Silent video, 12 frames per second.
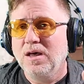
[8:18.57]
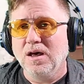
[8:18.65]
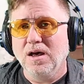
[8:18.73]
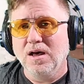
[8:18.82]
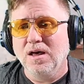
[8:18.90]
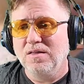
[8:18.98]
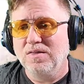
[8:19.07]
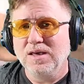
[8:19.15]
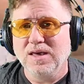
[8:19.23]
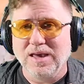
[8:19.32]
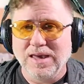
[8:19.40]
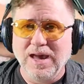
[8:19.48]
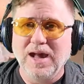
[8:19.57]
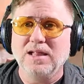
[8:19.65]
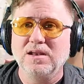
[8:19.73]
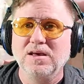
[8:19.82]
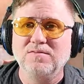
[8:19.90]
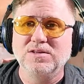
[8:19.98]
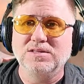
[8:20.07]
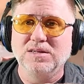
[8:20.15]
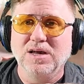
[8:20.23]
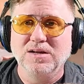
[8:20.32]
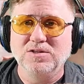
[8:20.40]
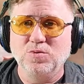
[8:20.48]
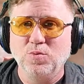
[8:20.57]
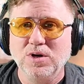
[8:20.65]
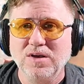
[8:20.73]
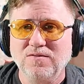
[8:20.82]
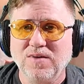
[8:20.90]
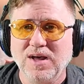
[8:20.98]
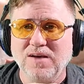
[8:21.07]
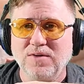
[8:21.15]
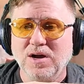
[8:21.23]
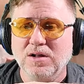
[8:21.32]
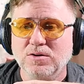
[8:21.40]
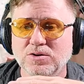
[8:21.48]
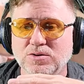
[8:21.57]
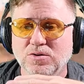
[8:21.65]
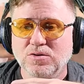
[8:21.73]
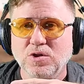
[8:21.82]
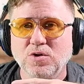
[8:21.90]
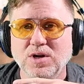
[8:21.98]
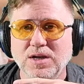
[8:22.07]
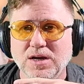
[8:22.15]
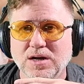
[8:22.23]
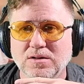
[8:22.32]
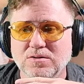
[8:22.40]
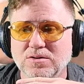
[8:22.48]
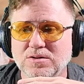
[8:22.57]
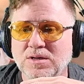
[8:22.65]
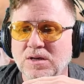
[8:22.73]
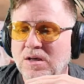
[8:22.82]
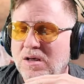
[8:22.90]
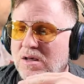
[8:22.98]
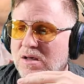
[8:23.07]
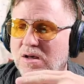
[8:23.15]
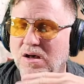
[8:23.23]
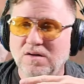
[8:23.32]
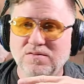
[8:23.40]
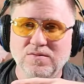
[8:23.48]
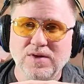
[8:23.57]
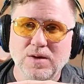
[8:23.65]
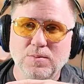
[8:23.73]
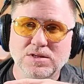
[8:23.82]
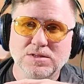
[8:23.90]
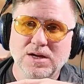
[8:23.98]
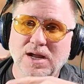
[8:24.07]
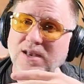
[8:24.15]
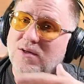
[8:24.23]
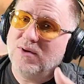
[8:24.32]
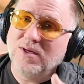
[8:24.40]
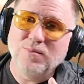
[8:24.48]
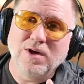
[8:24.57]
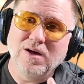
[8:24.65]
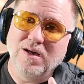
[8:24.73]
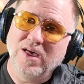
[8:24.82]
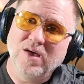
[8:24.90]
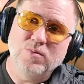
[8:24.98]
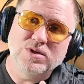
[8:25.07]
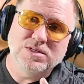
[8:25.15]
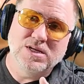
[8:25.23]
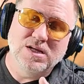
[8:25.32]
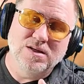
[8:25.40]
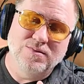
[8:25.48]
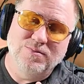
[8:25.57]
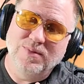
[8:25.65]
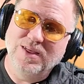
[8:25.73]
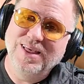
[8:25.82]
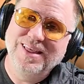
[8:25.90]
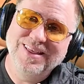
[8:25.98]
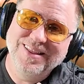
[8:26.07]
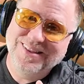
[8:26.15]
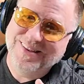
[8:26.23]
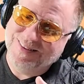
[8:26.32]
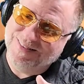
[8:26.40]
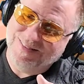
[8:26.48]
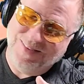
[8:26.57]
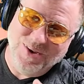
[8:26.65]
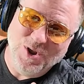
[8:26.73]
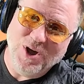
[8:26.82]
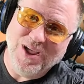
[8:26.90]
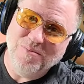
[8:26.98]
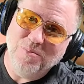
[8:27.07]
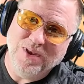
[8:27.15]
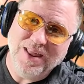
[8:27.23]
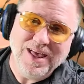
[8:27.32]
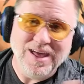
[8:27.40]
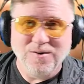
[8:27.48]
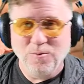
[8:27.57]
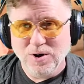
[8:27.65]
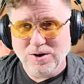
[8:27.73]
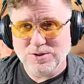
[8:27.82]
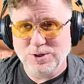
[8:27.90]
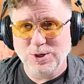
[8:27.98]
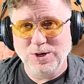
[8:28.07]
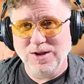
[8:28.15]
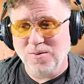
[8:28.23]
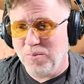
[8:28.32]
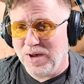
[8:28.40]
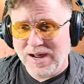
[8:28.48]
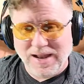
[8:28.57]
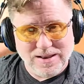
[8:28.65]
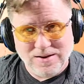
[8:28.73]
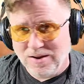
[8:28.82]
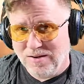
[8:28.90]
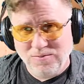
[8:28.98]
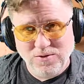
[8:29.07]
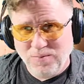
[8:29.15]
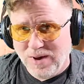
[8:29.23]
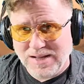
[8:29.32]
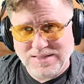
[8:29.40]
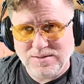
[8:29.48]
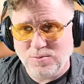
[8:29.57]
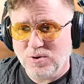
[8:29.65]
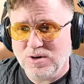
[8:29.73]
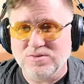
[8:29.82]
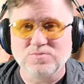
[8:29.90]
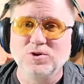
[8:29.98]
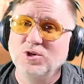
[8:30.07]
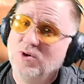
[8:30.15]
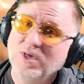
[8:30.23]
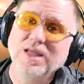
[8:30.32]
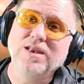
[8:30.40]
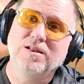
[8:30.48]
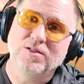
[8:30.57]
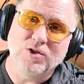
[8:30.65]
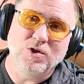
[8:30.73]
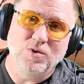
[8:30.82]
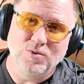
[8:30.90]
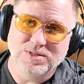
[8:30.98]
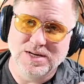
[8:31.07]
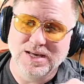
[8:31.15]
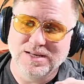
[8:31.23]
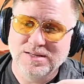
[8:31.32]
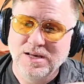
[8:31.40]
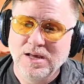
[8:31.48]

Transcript: I think a gallon of it's like $25 or $30 off of Amazon. I know I'm an Amazon nut, but hey, where else are you gonna buy it? If you buy it somewhere else, well, you can get it at Lowe's, I guess.